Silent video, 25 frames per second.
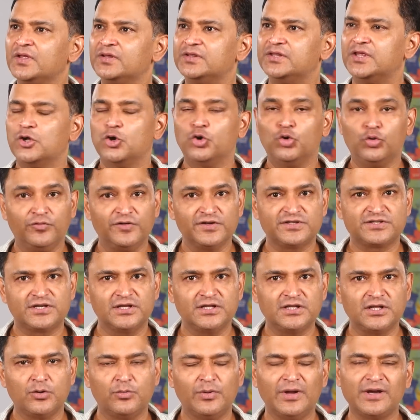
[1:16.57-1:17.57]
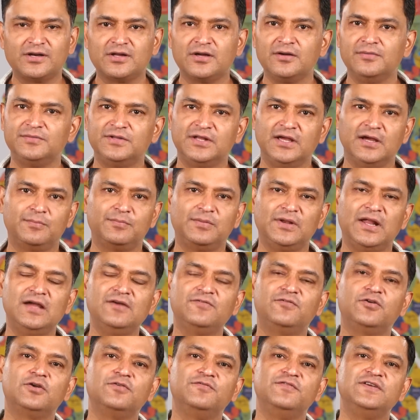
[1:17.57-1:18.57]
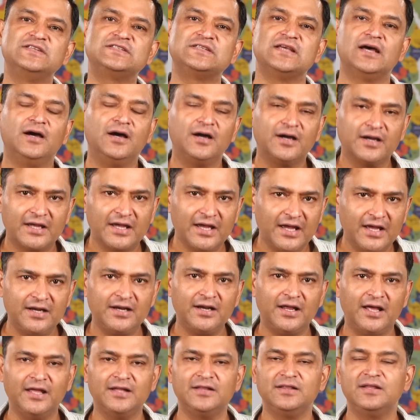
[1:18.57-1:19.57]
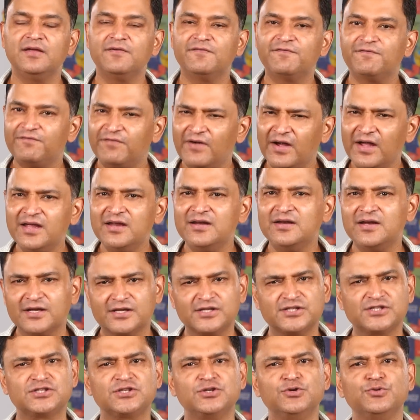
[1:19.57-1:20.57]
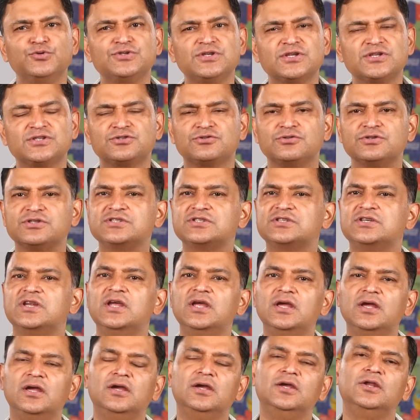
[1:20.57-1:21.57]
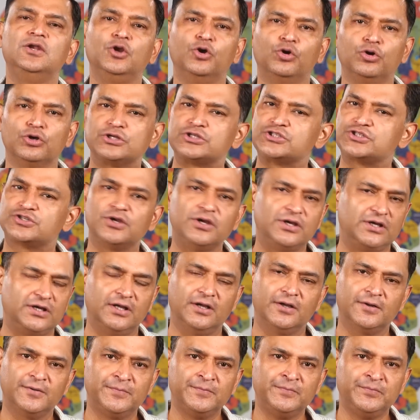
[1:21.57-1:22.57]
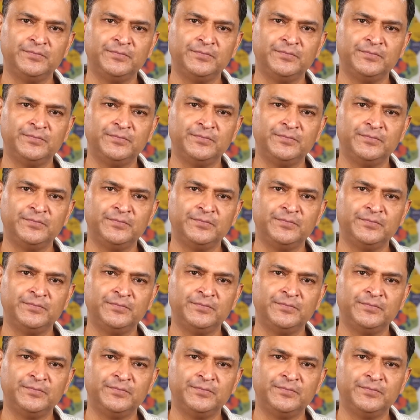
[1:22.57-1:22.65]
they overstay their welcome, they apply for a visa again, and they find excuses to stay in Australia.